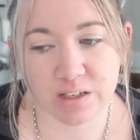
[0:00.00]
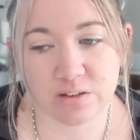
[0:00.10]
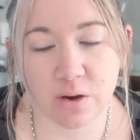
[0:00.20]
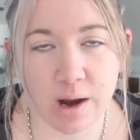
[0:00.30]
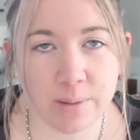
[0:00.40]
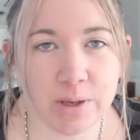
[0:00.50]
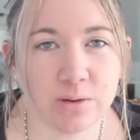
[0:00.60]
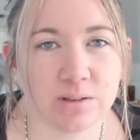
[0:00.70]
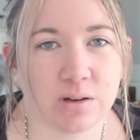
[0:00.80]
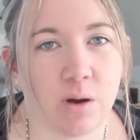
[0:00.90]
So our
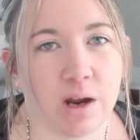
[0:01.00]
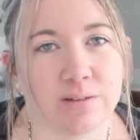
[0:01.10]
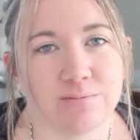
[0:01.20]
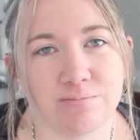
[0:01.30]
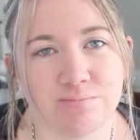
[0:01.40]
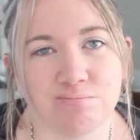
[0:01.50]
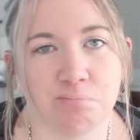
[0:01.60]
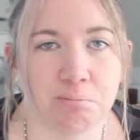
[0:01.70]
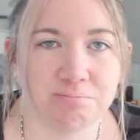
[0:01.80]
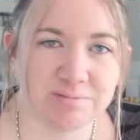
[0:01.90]
meals are quite,
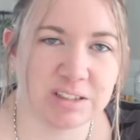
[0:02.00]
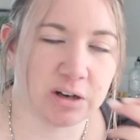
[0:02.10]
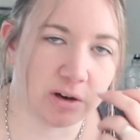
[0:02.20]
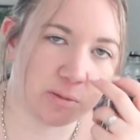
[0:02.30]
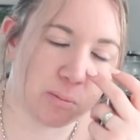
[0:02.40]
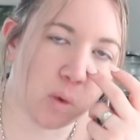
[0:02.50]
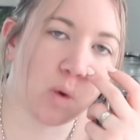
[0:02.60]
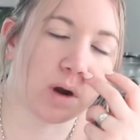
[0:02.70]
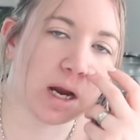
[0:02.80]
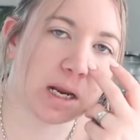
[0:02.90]
you know,
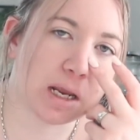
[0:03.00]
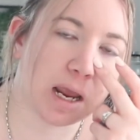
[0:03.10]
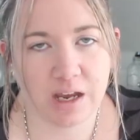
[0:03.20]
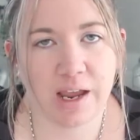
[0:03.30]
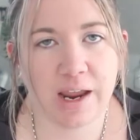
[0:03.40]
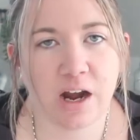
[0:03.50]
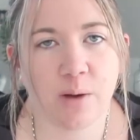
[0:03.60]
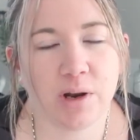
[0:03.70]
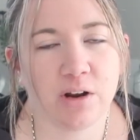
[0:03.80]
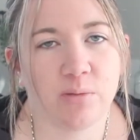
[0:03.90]
boring, and
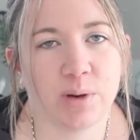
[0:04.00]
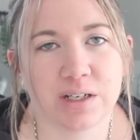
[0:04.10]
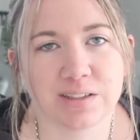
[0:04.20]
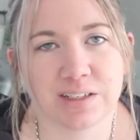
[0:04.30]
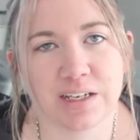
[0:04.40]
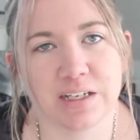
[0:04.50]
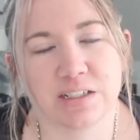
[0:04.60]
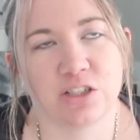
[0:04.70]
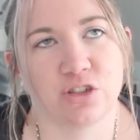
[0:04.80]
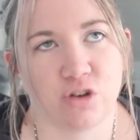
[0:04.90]
I'm a little bit
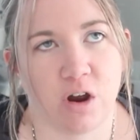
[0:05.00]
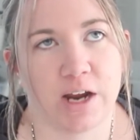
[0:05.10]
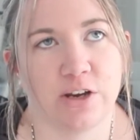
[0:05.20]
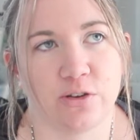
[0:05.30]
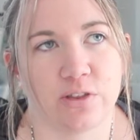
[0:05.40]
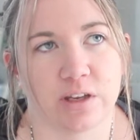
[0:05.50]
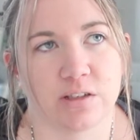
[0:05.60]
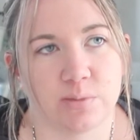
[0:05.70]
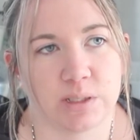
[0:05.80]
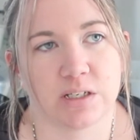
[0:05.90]
scared to try new
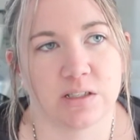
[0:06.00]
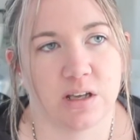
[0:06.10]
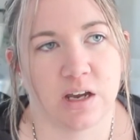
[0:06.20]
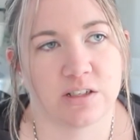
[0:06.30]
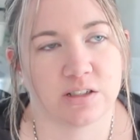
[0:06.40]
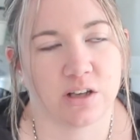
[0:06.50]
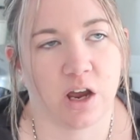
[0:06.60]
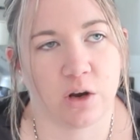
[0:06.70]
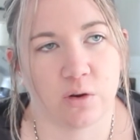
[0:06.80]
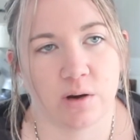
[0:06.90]
things because I
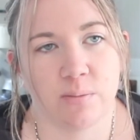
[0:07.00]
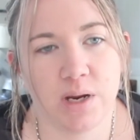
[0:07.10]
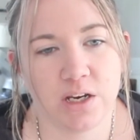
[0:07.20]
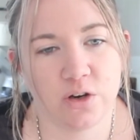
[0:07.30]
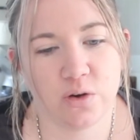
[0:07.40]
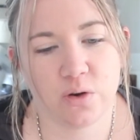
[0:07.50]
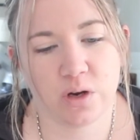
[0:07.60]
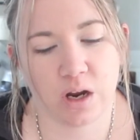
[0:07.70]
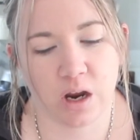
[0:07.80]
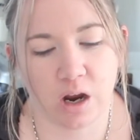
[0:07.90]
look at a
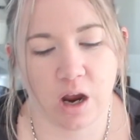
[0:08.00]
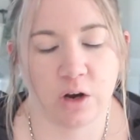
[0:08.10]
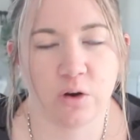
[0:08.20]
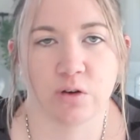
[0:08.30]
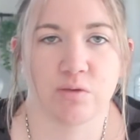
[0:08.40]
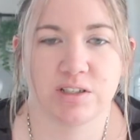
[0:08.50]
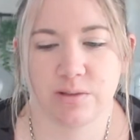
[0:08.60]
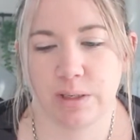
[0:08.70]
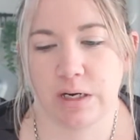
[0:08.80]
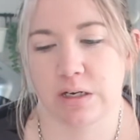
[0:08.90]
menu, I look at a
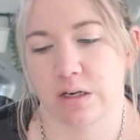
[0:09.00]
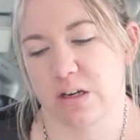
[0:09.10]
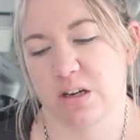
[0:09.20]
recipe and I go,